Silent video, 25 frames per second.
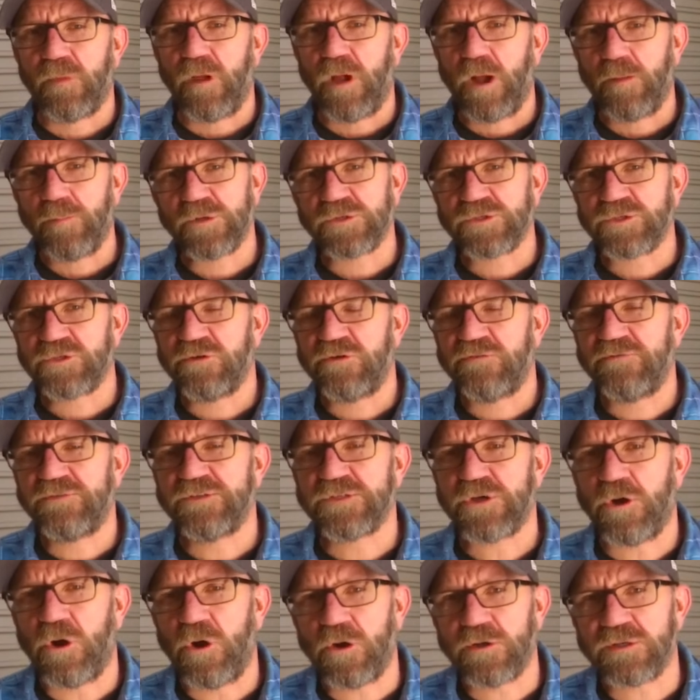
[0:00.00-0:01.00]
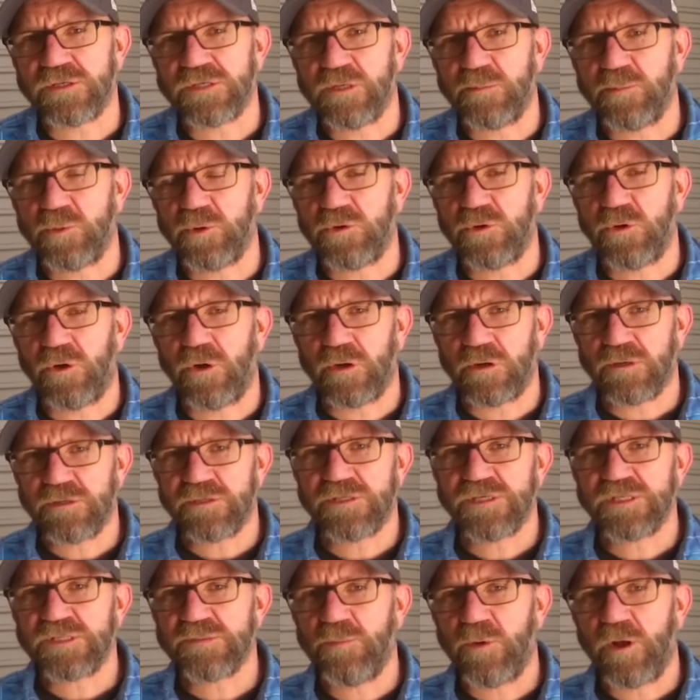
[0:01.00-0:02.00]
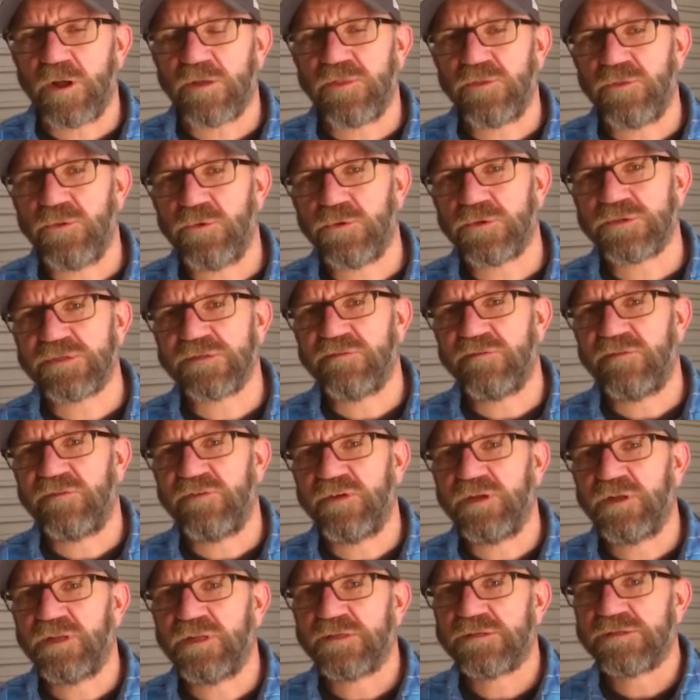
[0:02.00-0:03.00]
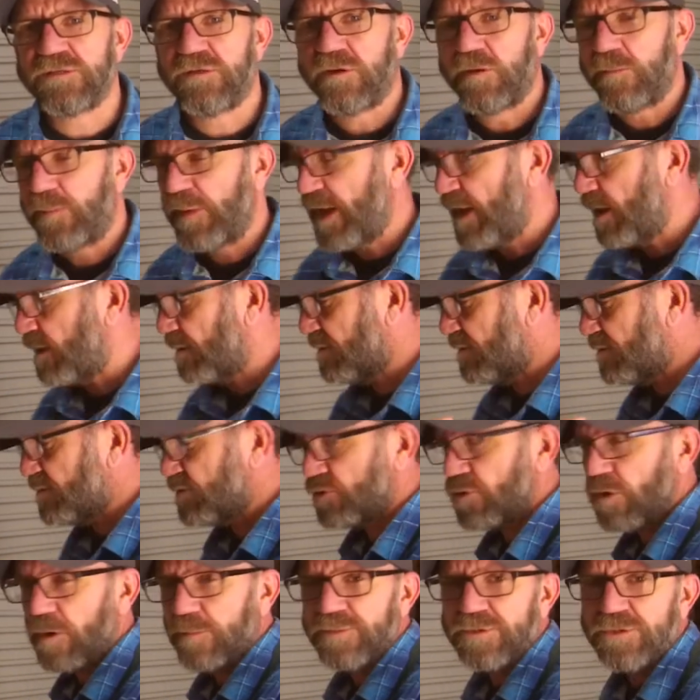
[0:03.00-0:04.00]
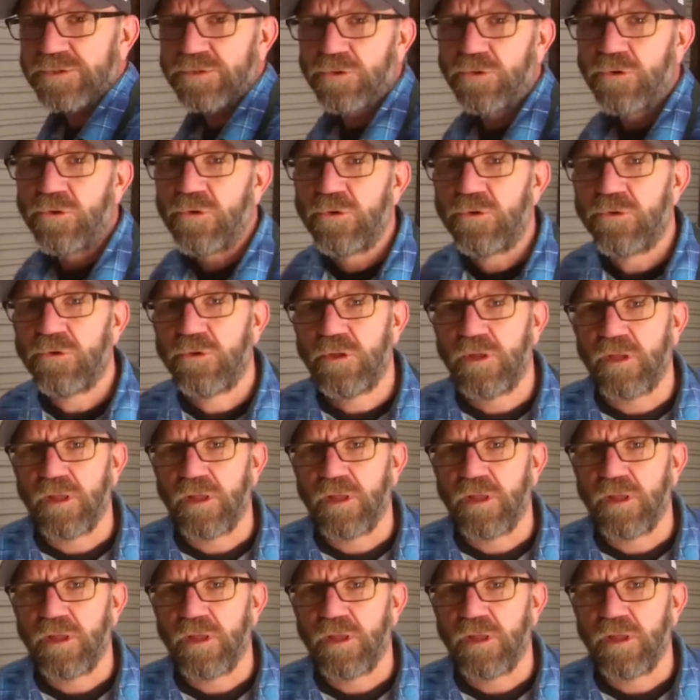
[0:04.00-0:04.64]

I'm not sure if it's a hot tip or not. It's just my thoughts and feelings on about the drop saw